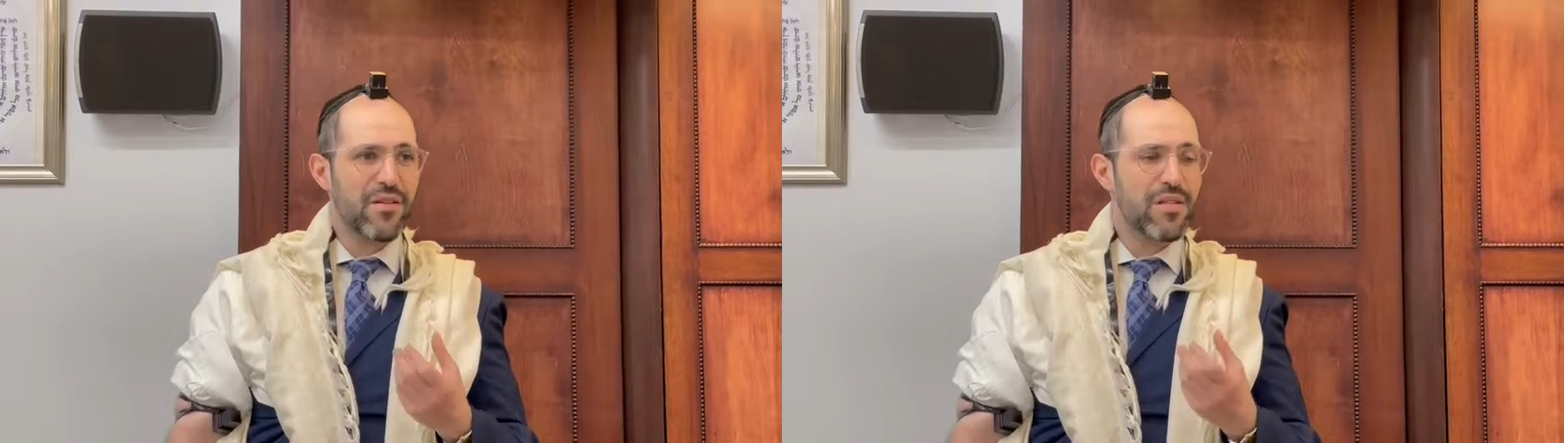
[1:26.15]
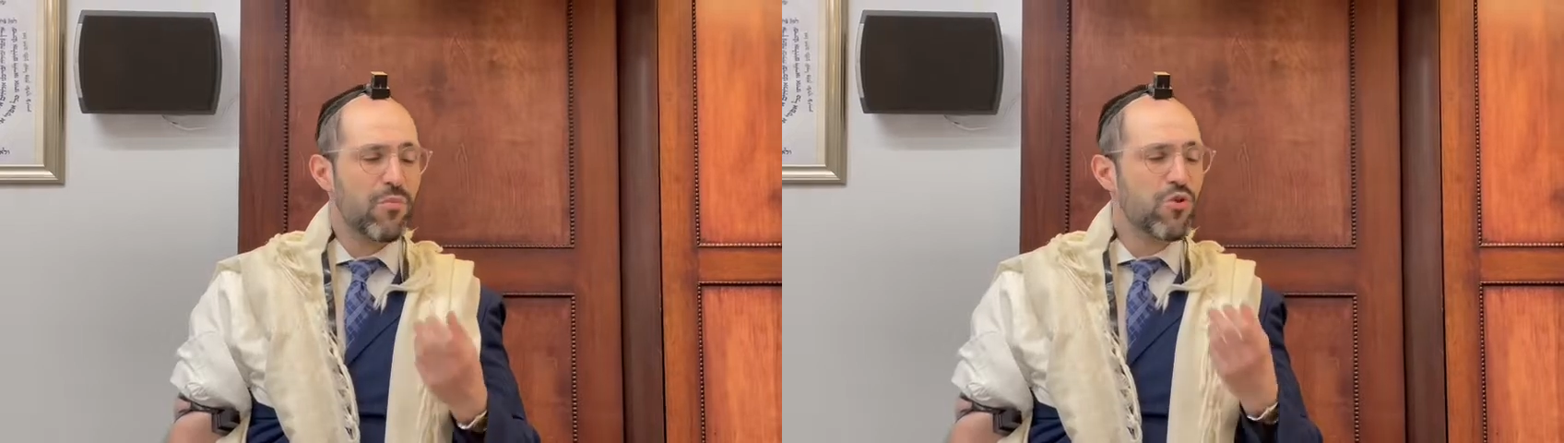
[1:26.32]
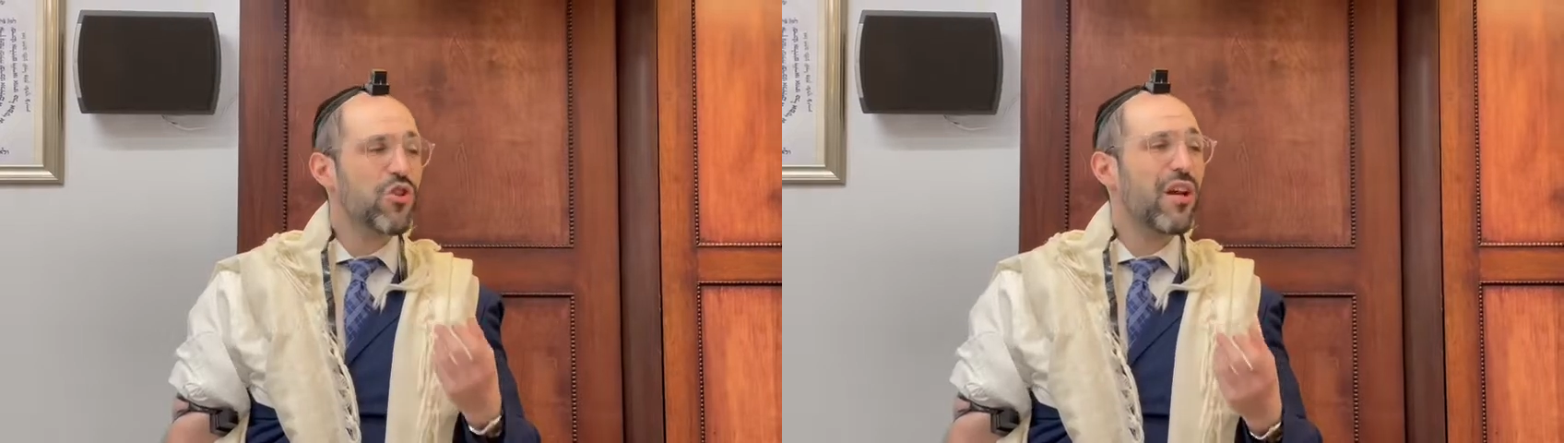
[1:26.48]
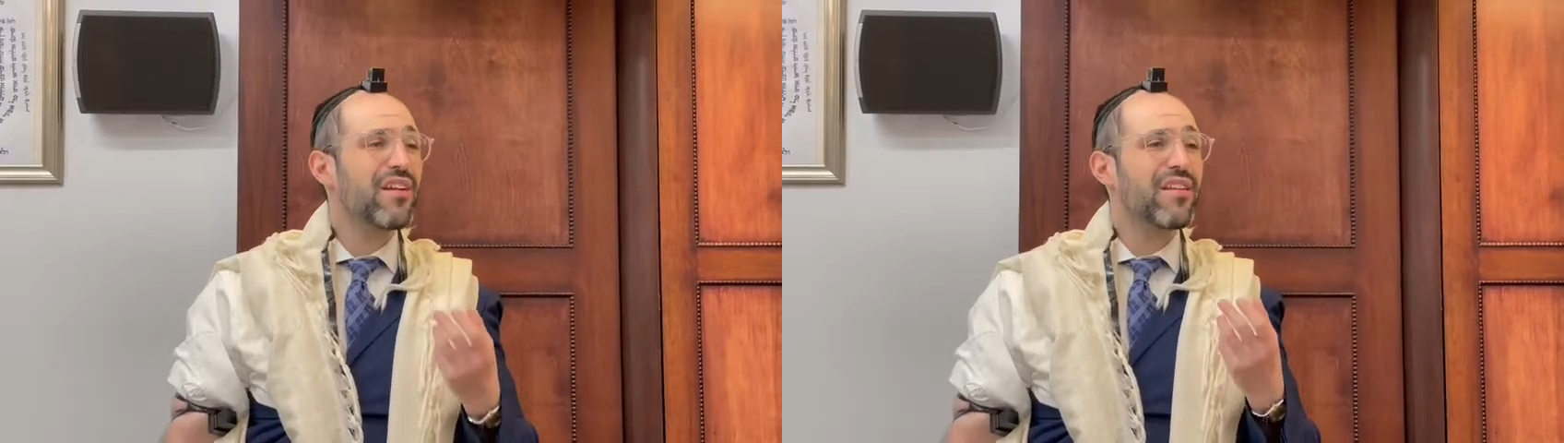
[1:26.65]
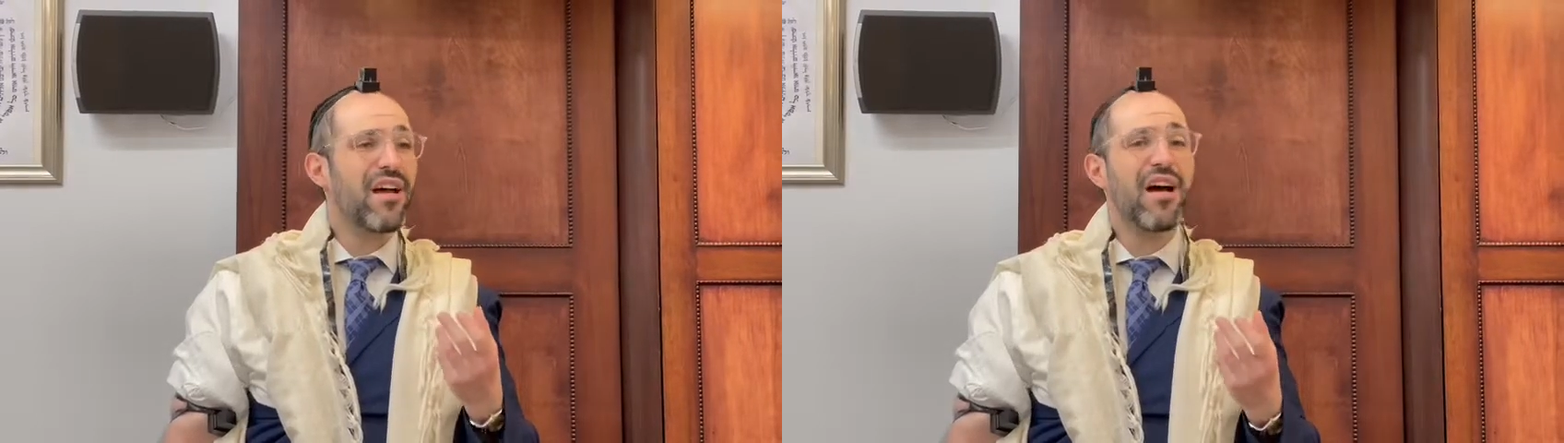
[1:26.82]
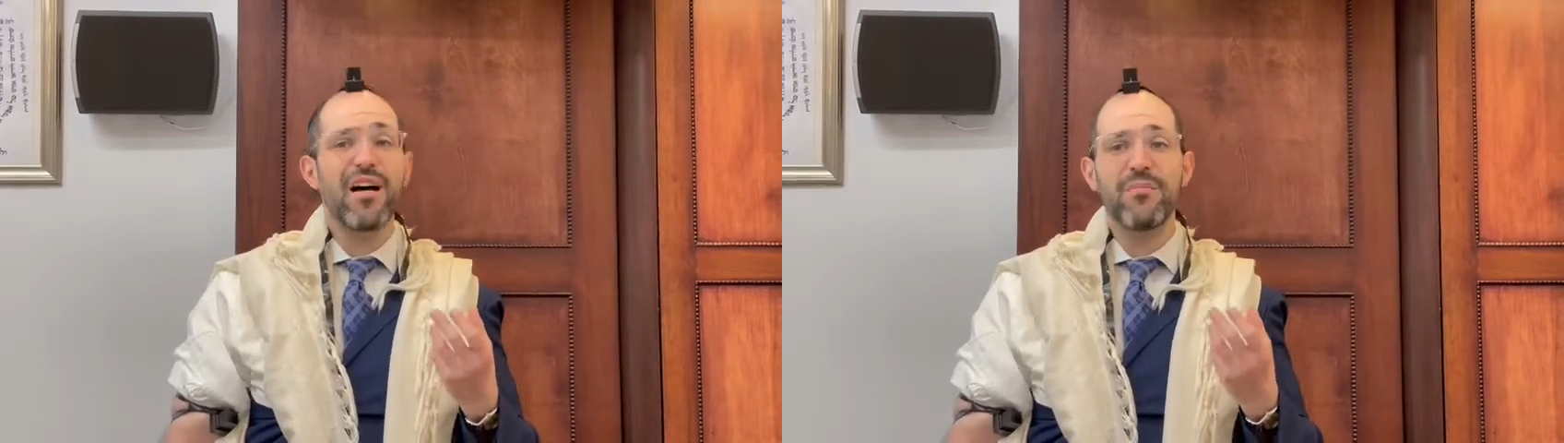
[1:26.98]
It's moshech
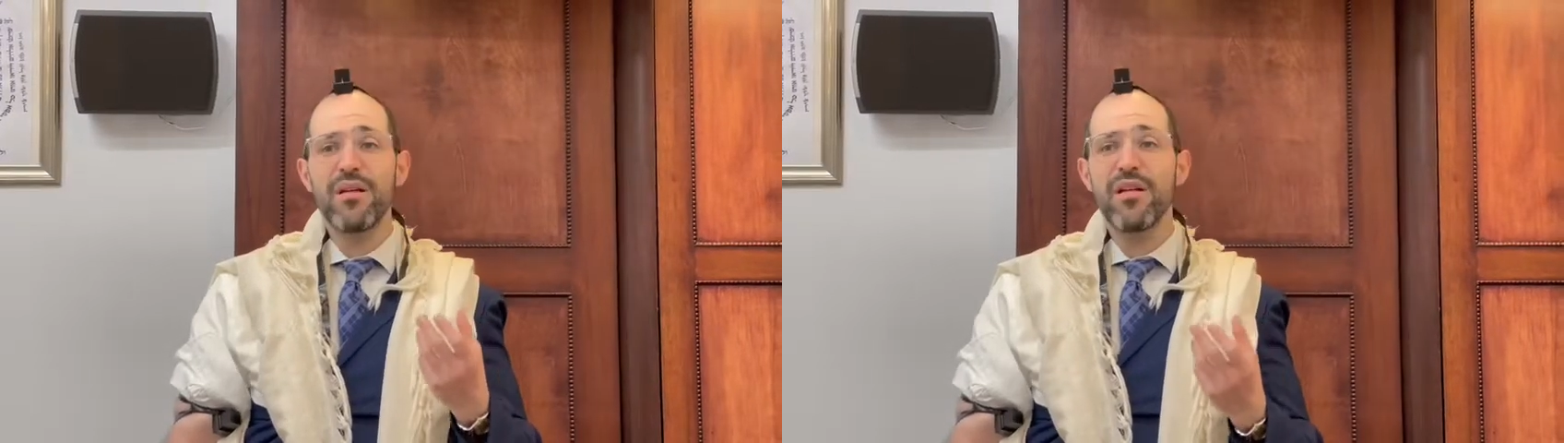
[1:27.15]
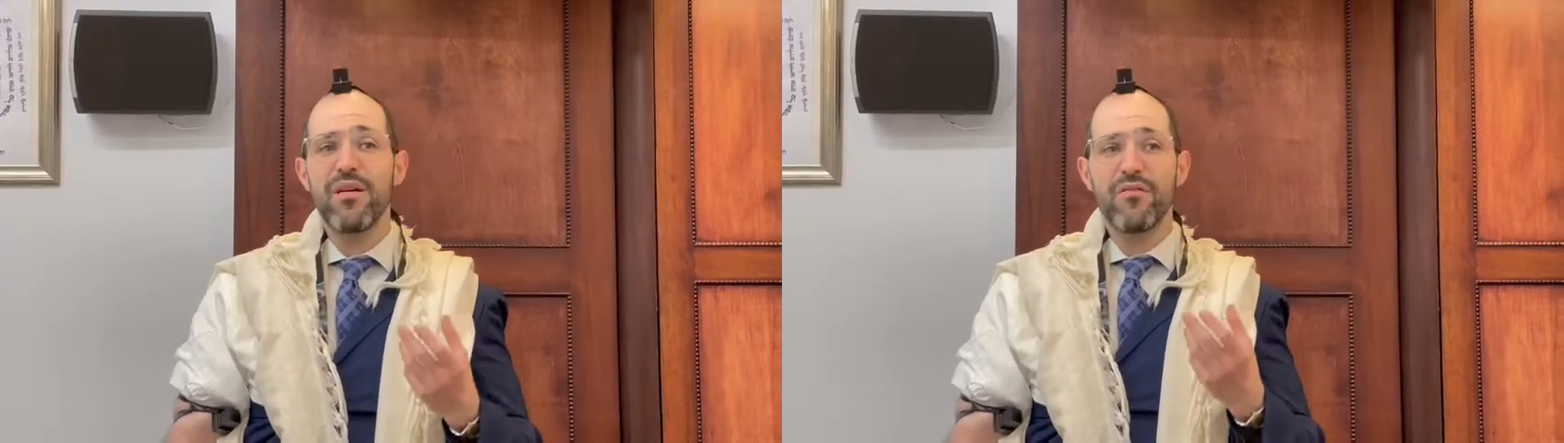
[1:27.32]
ta'am